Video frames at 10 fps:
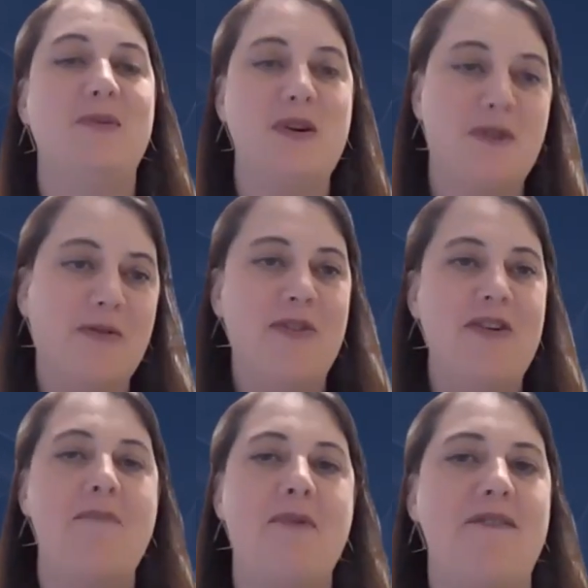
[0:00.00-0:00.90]
So we work
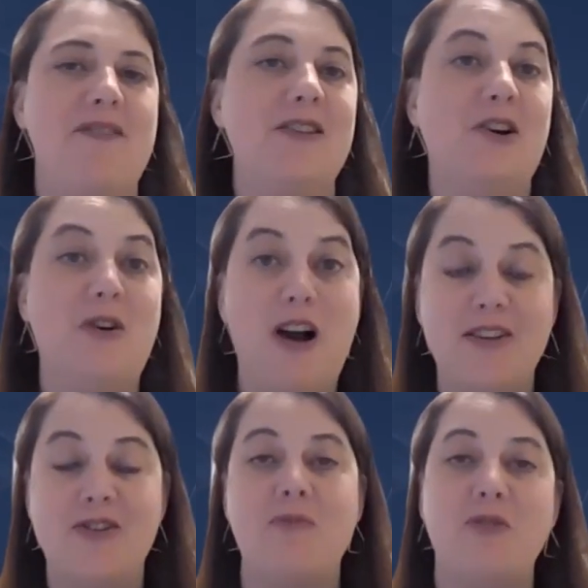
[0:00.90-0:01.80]
with nonprofits
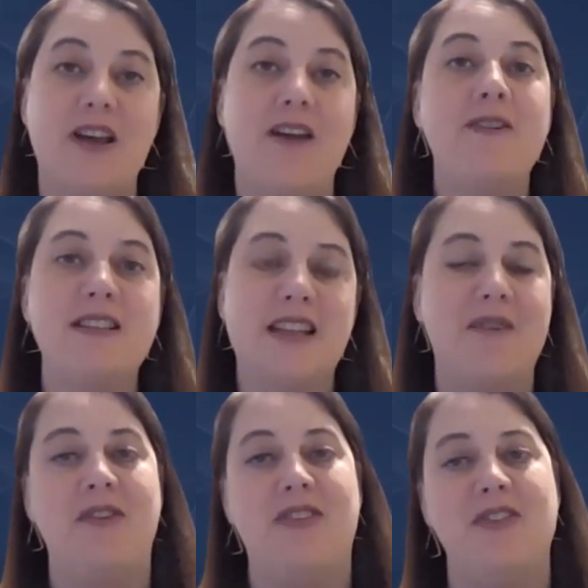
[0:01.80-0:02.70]
across almost every
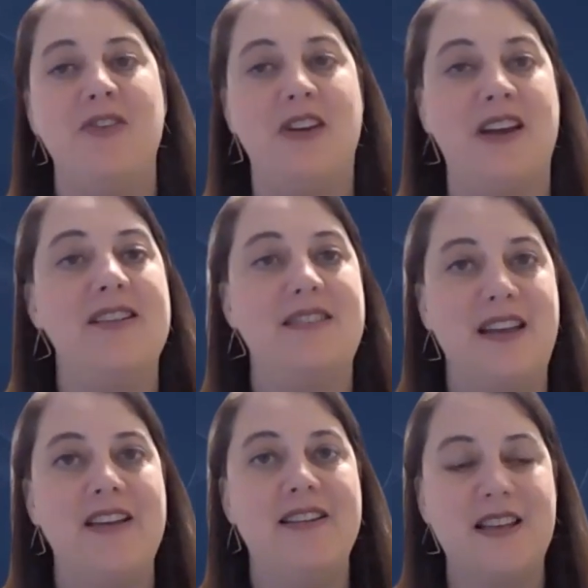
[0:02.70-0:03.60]
state within the United
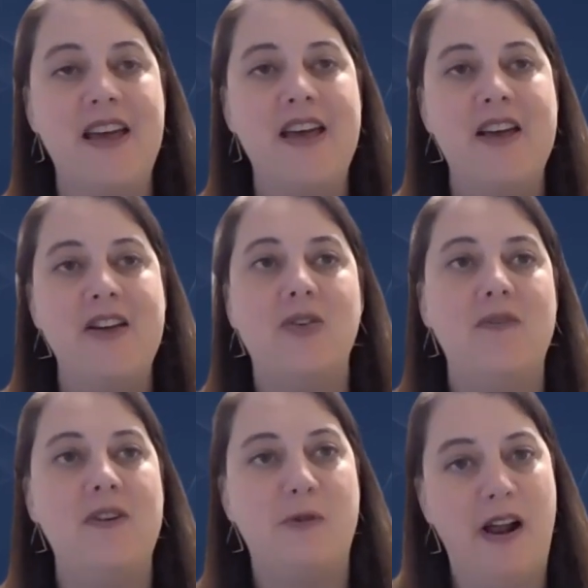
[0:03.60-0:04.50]
States. So
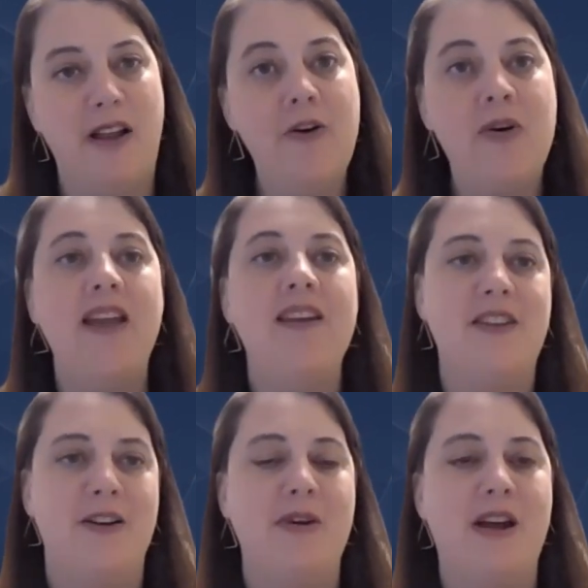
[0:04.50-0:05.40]
even if we're not
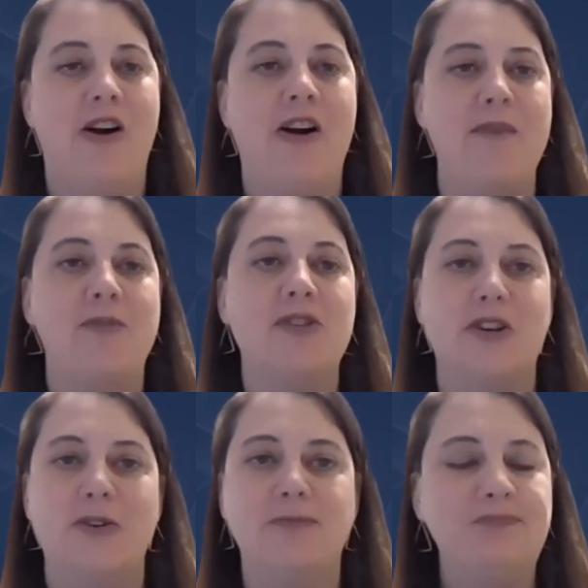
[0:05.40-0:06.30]
located there, we are able
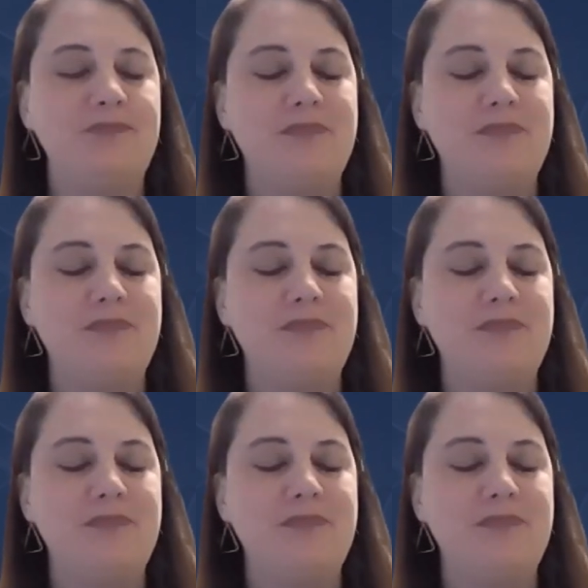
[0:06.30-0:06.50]
to.